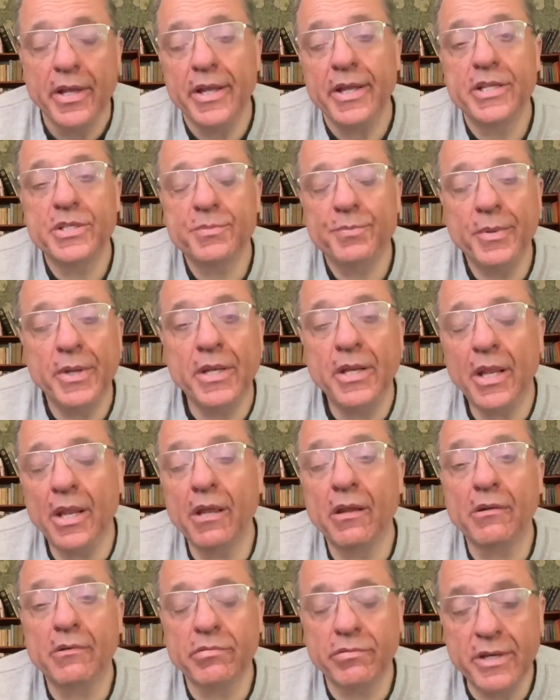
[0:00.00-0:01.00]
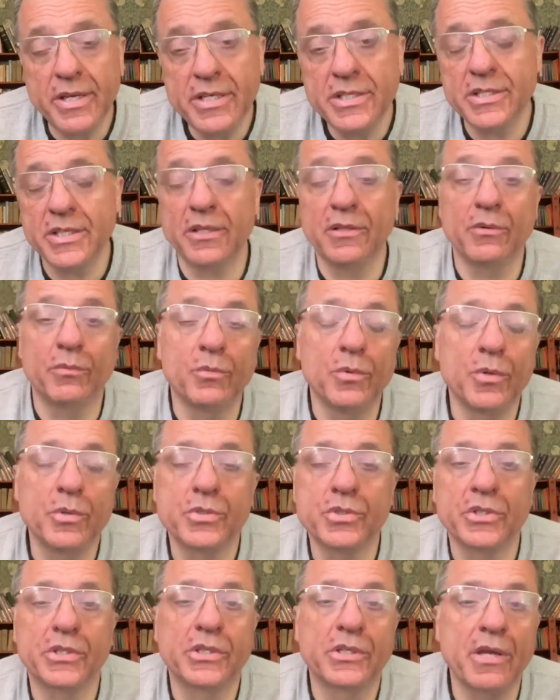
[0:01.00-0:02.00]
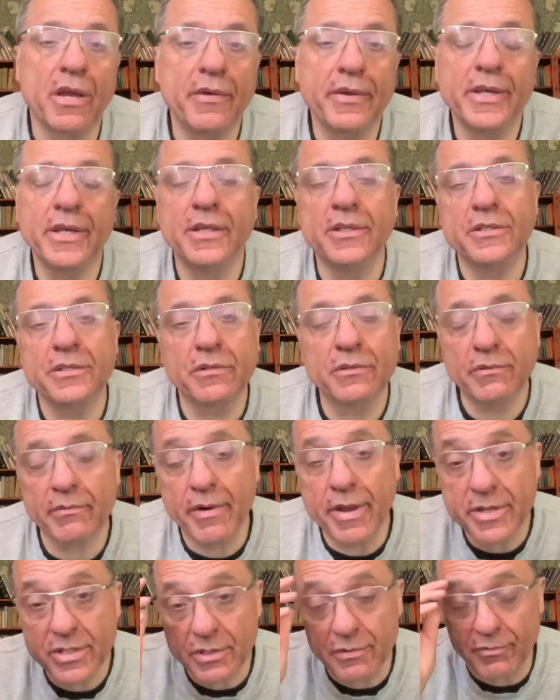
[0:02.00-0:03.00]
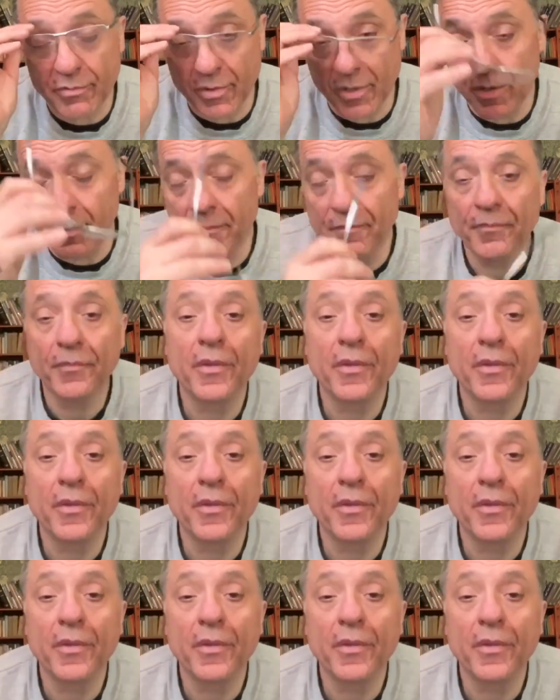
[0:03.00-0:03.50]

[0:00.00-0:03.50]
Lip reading: It's been increasing the water going into the reservoir,